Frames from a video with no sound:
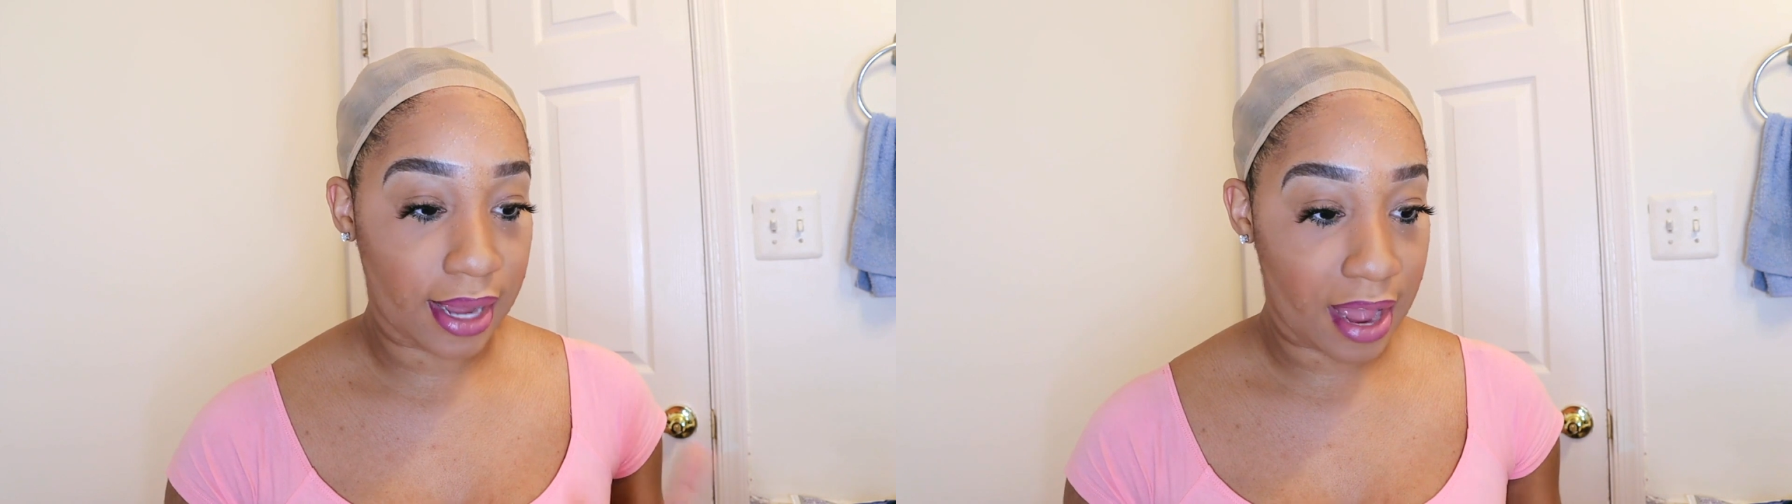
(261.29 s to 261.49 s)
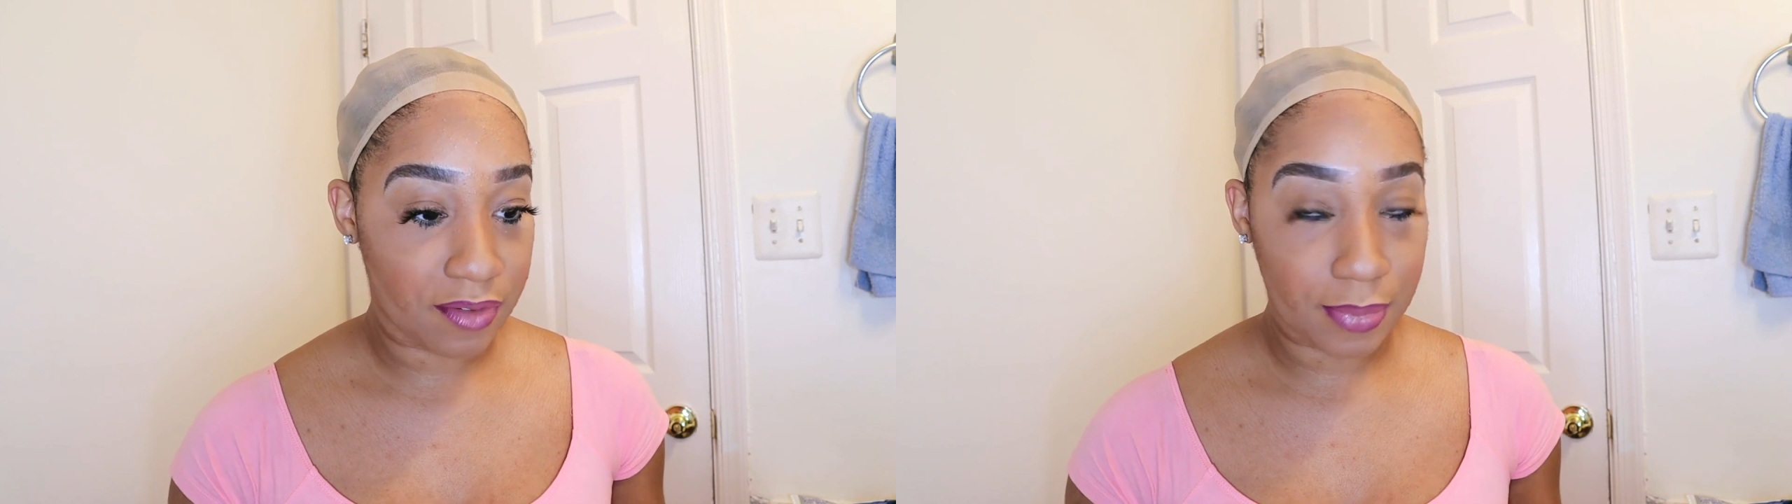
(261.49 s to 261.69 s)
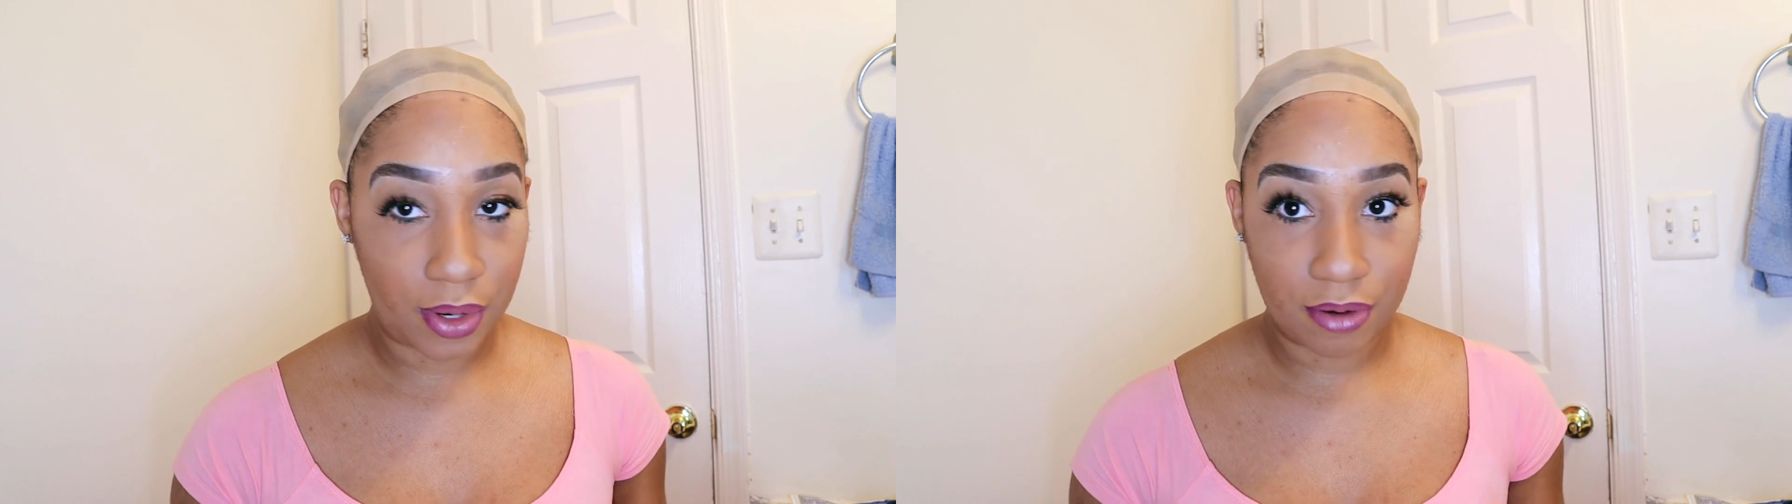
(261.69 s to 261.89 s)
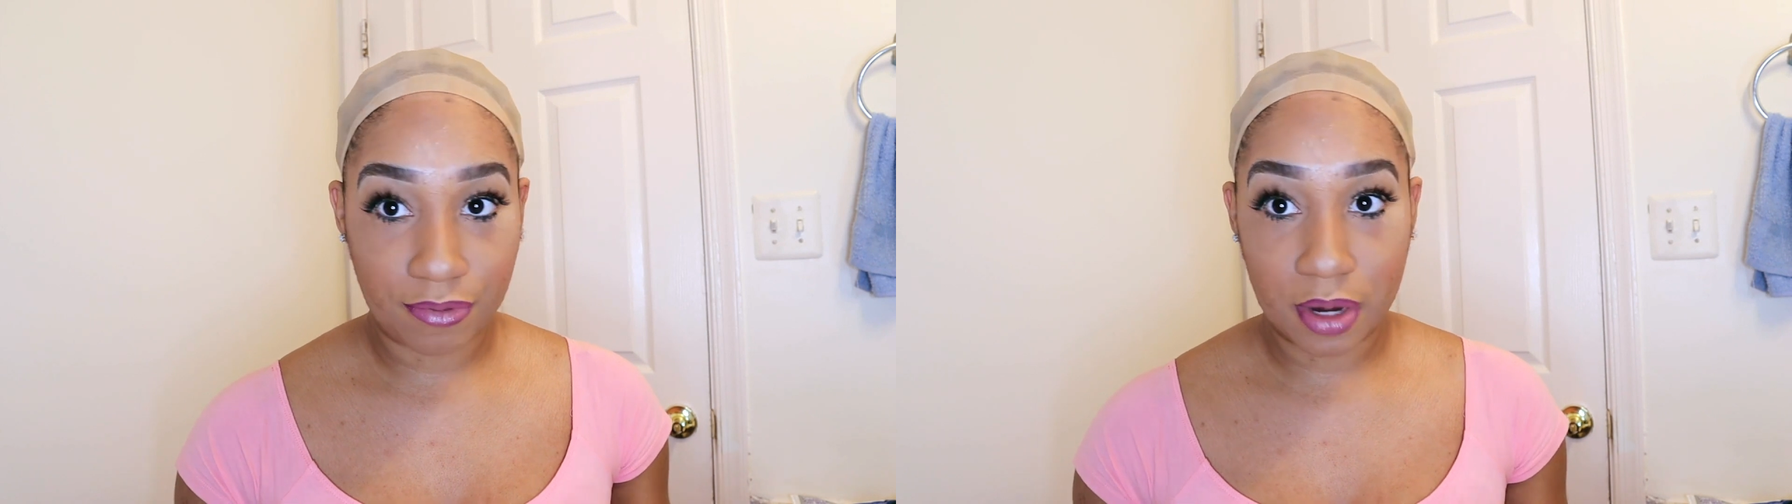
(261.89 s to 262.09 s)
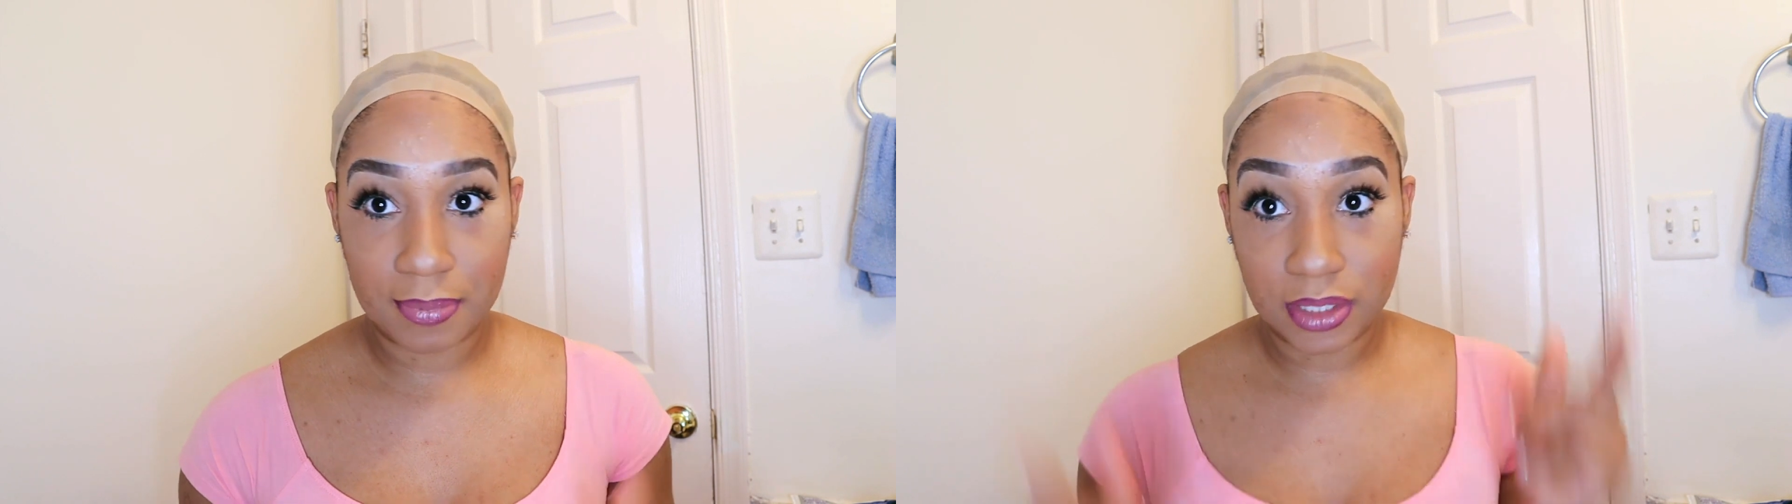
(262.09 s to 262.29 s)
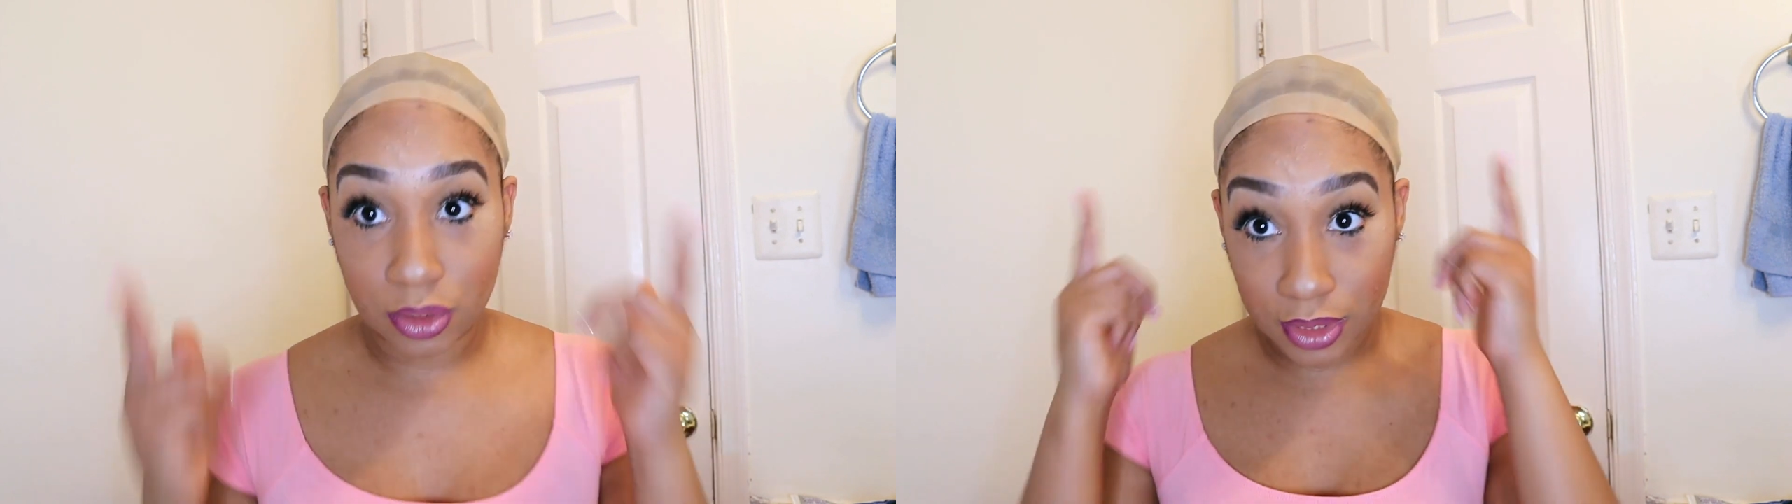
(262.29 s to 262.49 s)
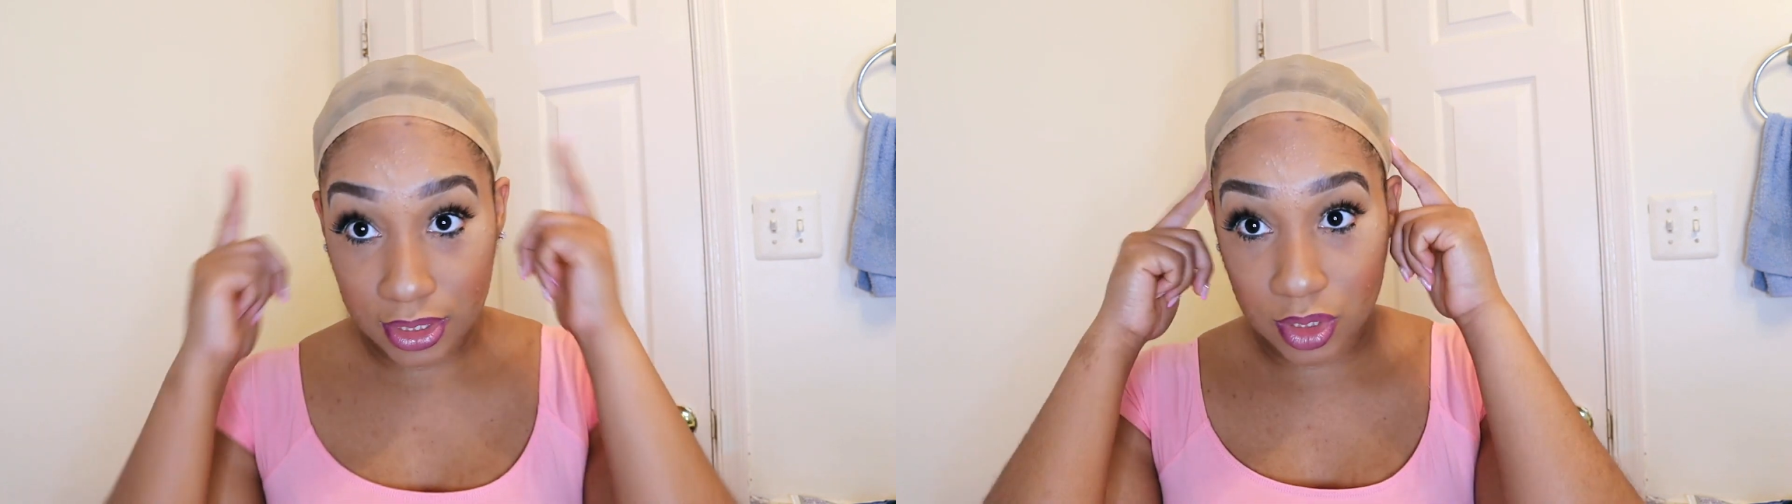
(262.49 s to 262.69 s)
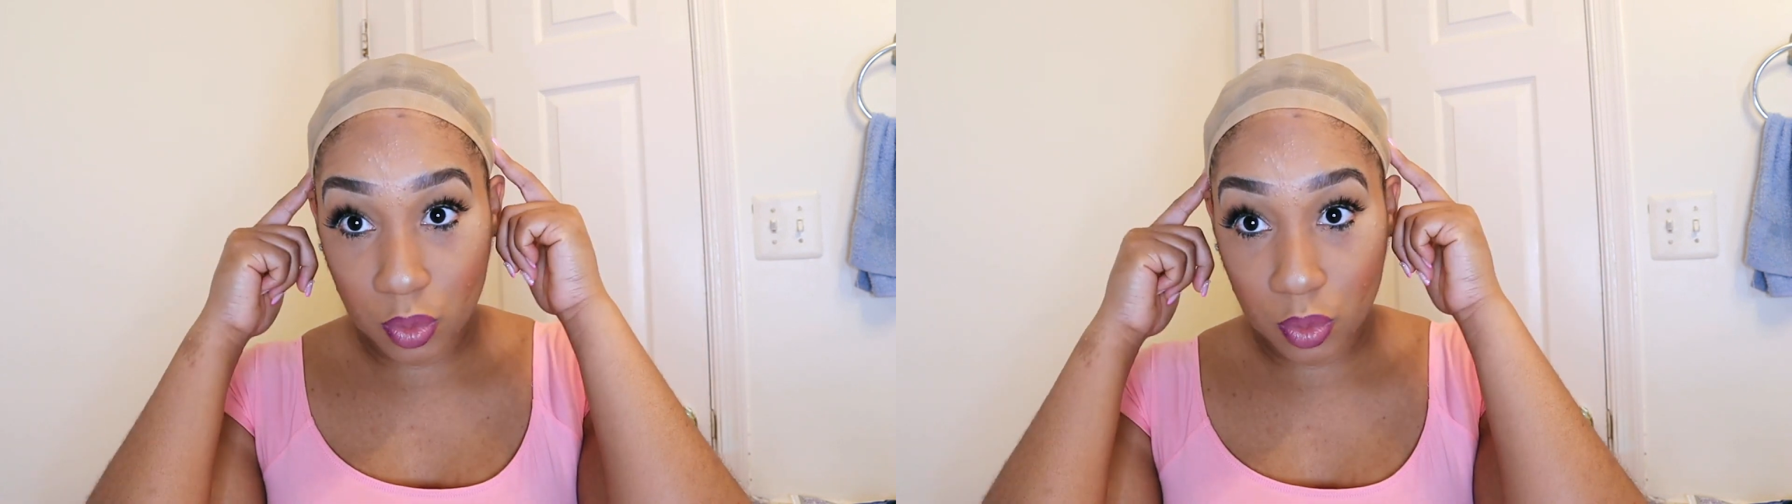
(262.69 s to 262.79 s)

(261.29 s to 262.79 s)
I have a mirror in front of me. So this is